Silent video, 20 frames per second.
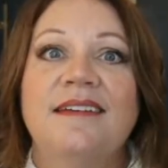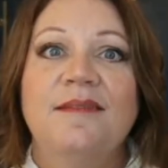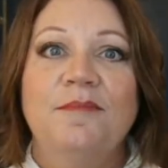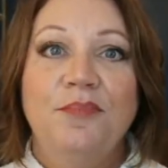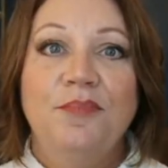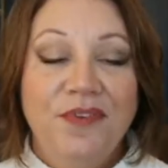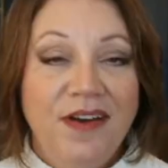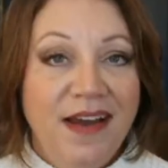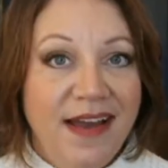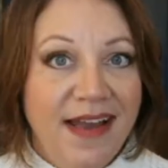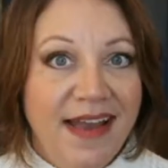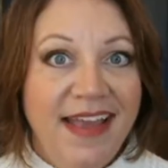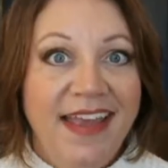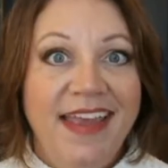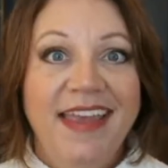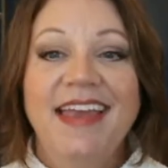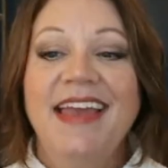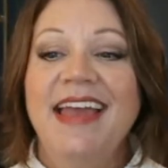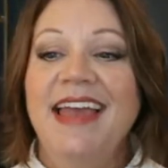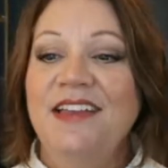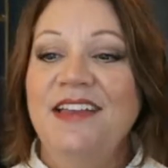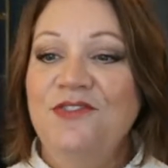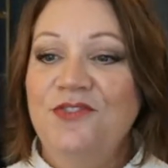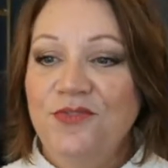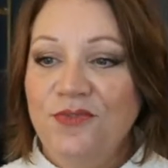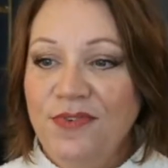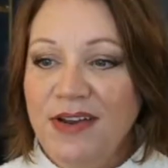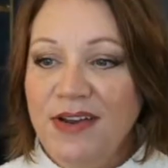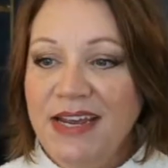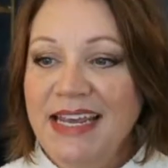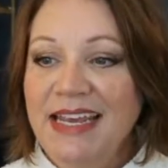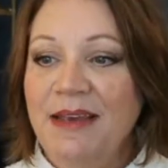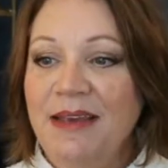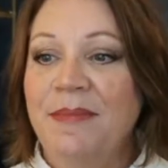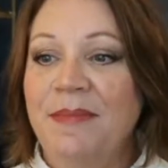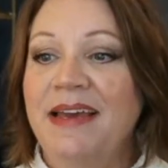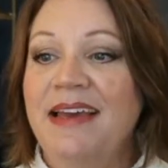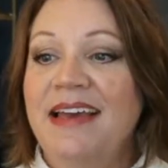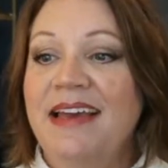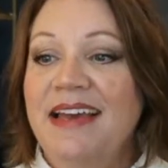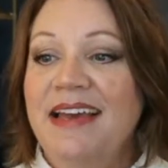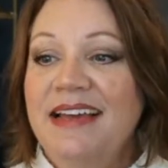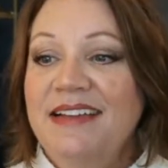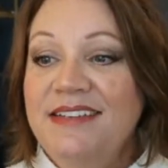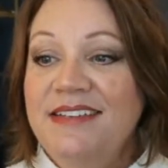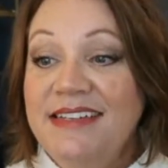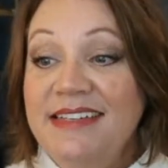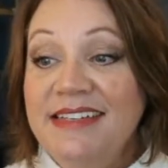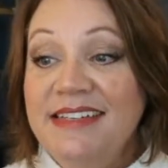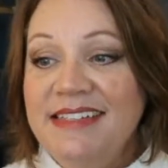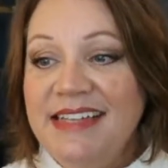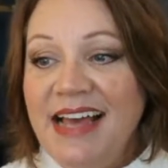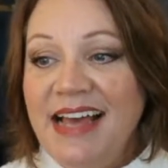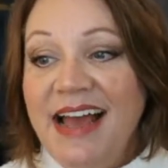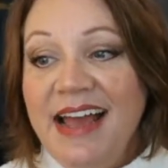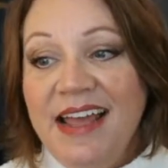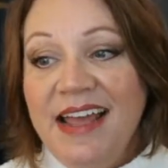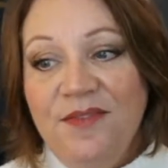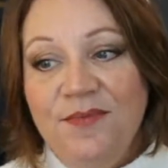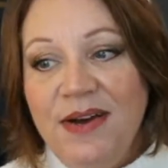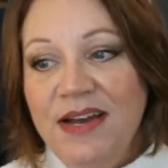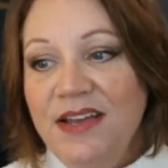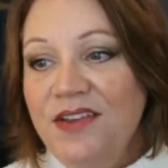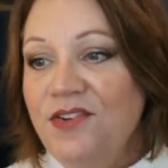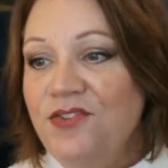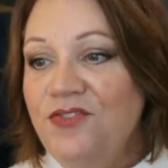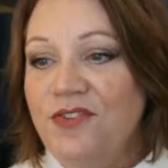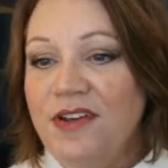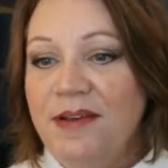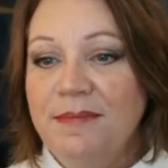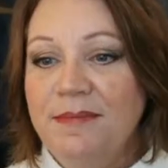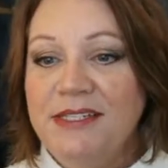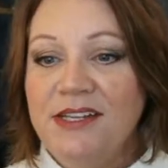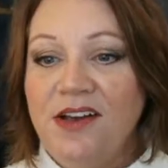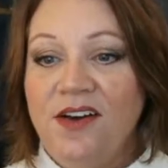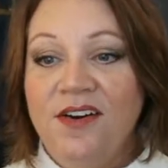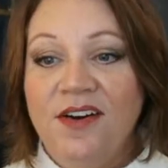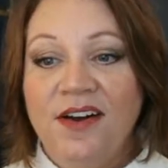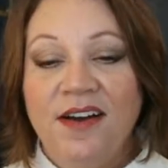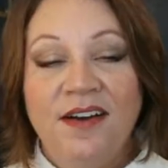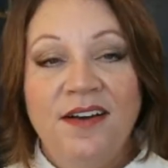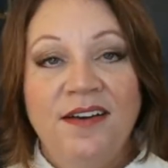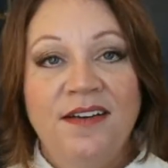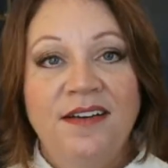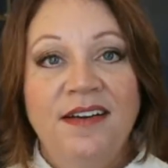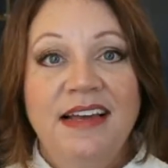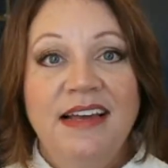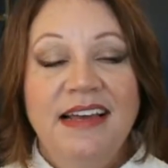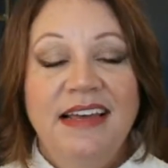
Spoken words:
pray, and dream, to decide what your dreams are